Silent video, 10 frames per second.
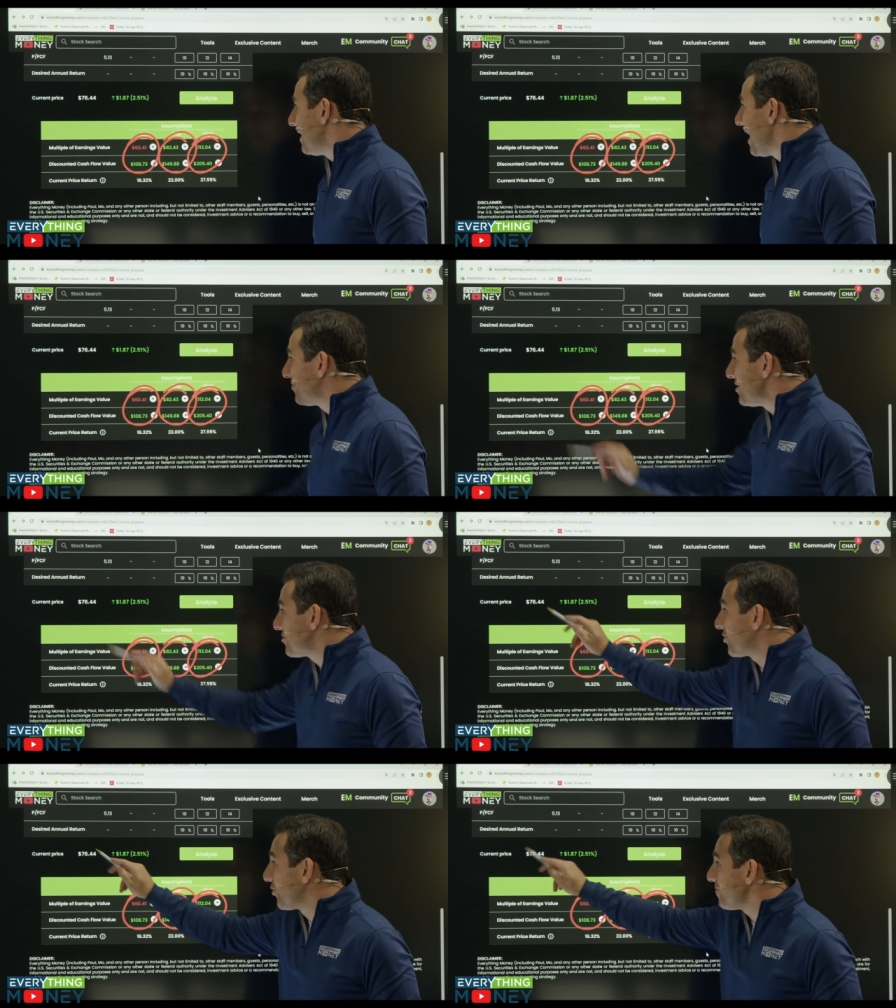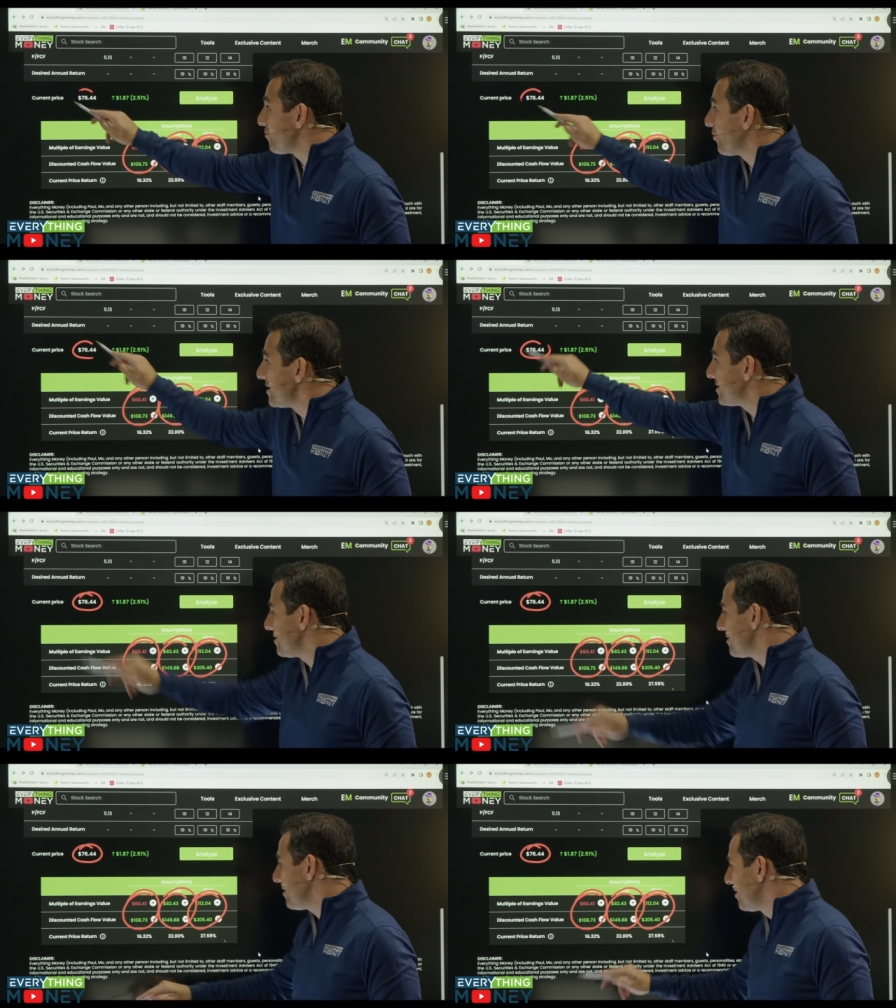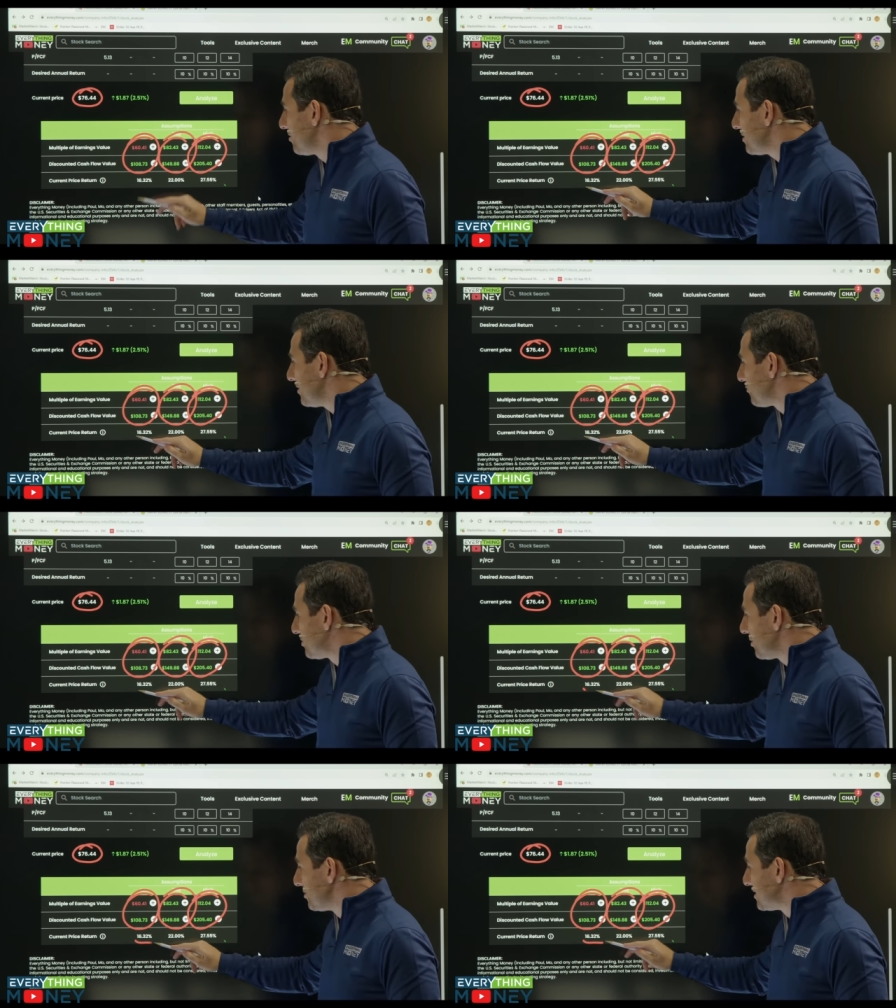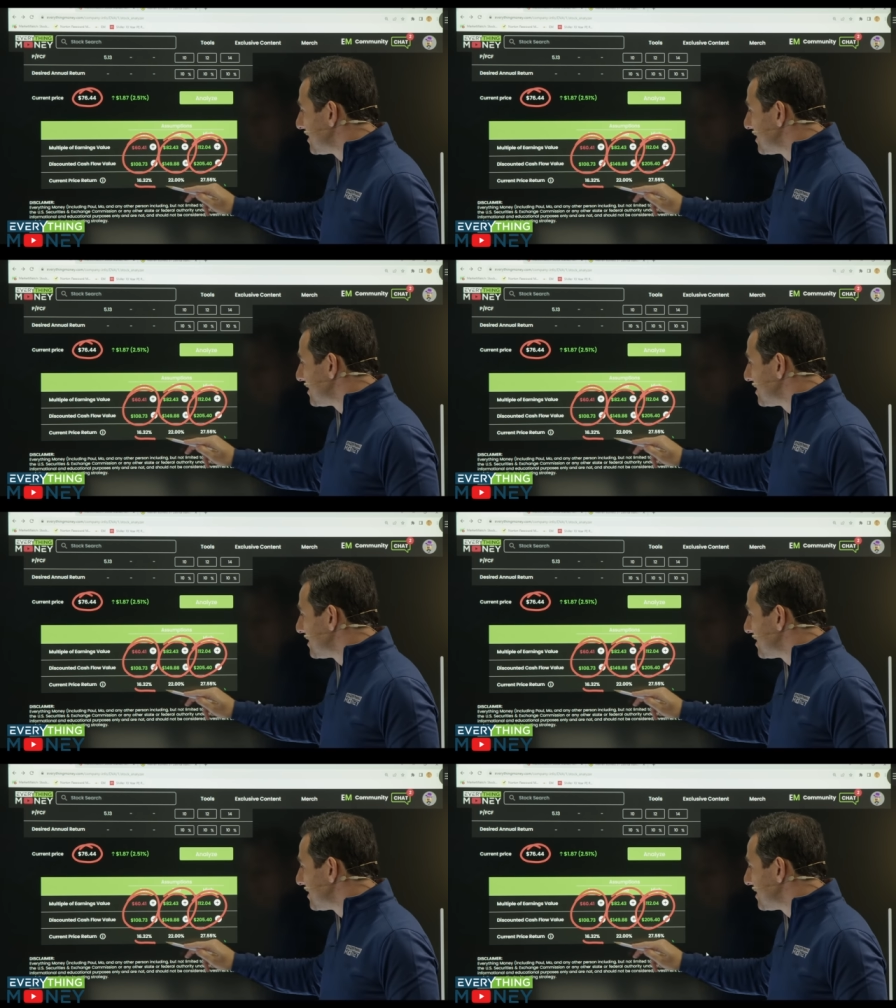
At these current prices, look at these returns